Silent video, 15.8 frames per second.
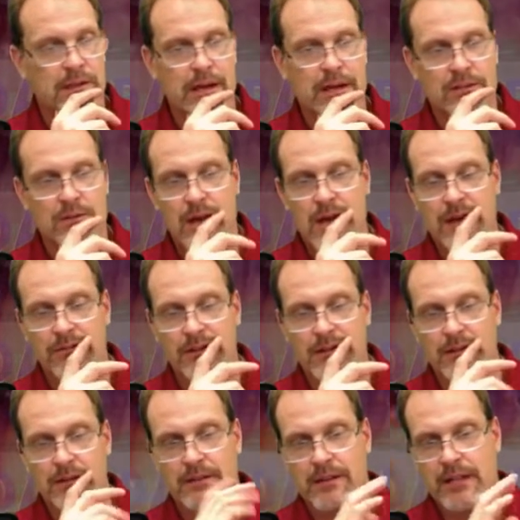I do have
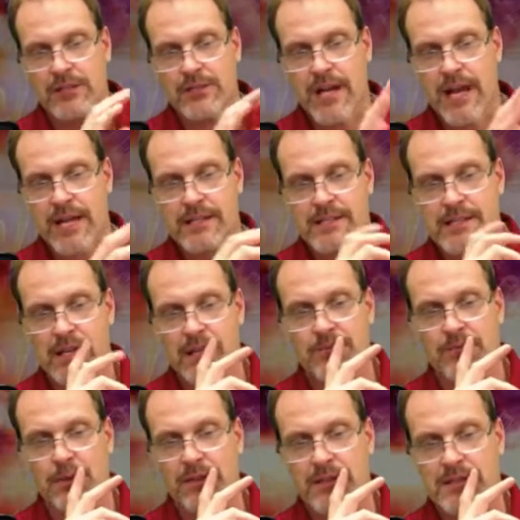a, a chat set
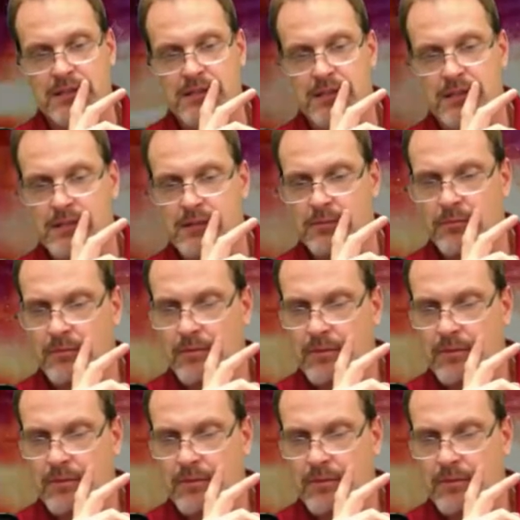up with this system.